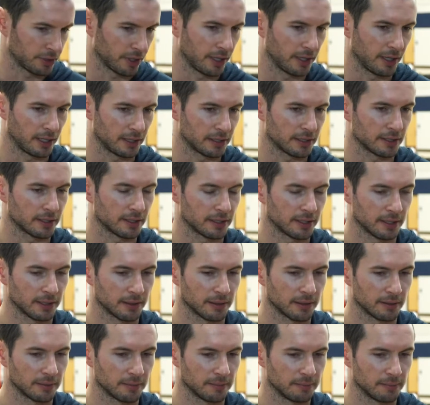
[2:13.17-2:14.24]
again, I
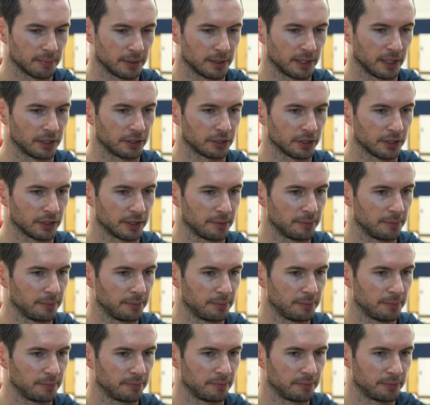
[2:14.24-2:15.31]
think, like you said,
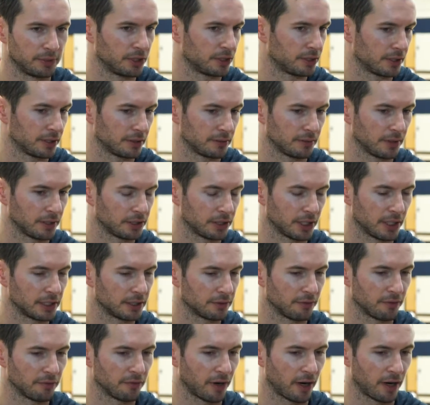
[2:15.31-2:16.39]
that's
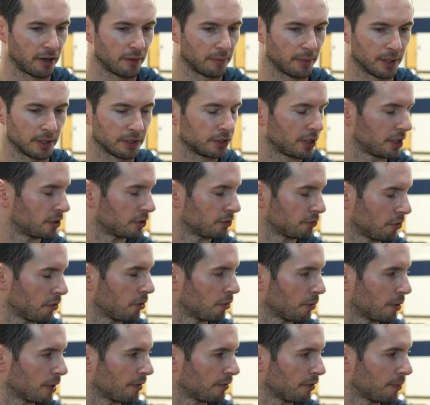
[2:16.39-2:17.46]
potentially just a
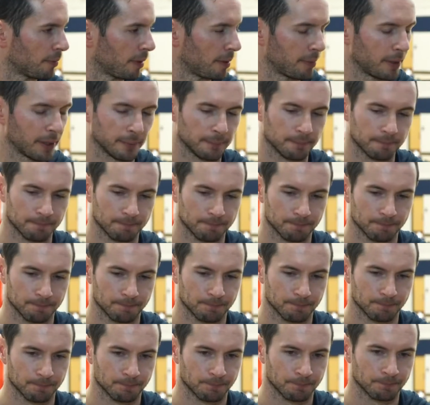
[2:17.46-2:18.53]
change of environment, a change
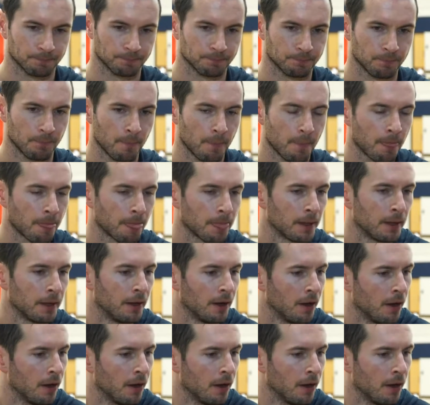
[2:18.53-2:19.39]
of role, whatever it may be.